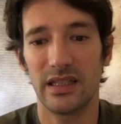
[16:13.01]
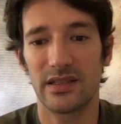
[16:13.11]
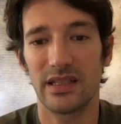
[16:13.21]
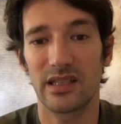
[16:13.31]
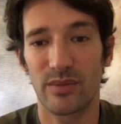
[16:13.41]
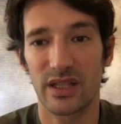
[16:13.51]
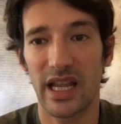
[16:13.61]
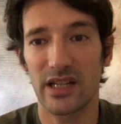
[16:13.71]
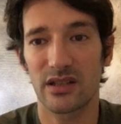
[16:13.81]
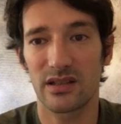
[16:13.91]

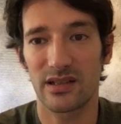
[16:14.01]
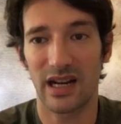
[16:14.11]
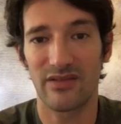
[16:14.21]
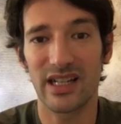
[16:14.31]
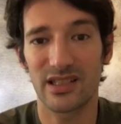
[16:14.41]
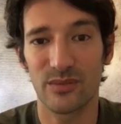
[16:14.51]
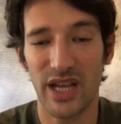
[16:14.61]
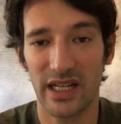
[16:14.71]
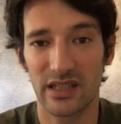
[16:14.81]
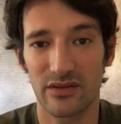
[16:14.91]
interpretations are very
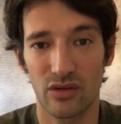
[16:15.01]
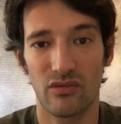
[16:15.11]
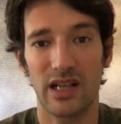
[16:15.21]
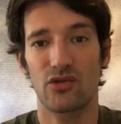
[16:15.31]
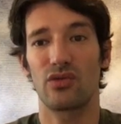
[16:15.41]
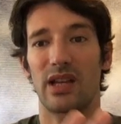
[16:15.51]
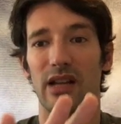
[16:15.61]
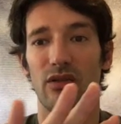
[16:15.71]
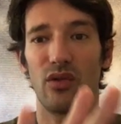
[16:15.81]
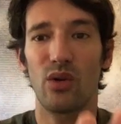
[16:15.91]
subjective, so one should kind
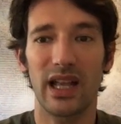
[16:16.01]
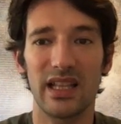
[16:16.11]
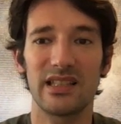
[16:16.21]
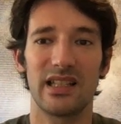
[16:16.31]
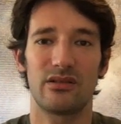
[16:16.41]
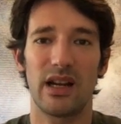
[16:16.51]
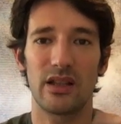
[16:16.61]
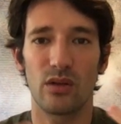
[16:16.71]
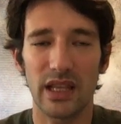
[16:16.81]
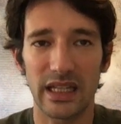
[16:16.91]
of look at this and try
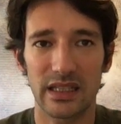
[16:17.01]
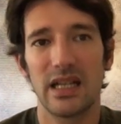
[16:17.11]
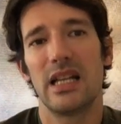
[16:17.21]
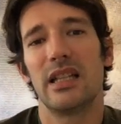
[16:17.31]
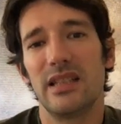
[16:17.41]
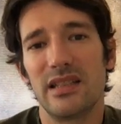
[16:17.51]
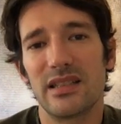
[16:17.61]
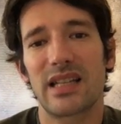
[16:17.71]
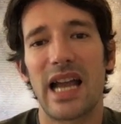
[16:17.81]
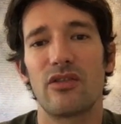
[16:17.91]
to think, this
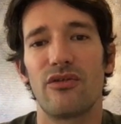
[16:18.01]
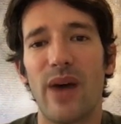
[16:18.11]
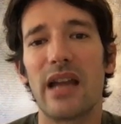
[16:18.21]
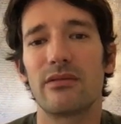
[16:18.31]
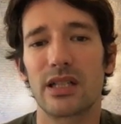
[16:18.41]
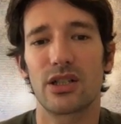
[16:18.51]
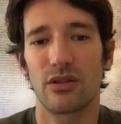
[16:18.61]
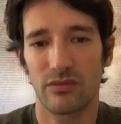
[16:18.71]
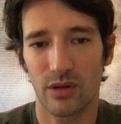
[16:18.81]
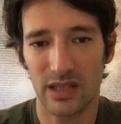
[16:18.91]
is kind of my version
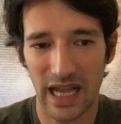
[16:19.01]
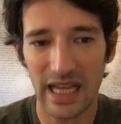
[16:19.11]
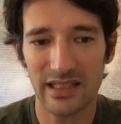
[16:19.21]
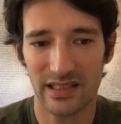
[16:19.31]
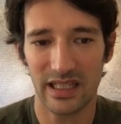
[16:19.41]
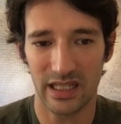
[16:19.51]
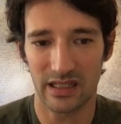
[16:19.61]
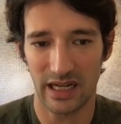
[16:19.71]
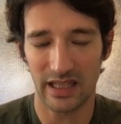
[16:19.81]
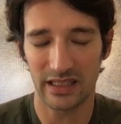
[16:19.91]
of what I see here.
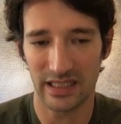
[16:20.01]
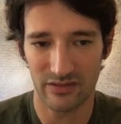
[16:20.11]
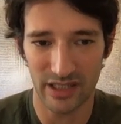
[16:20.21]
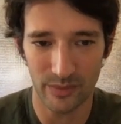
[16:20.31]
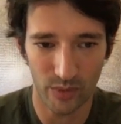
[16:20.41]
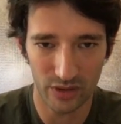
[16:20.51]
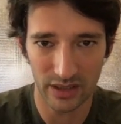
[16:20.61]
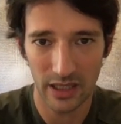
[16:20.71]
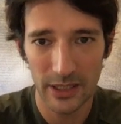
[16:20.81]
I think that's very important.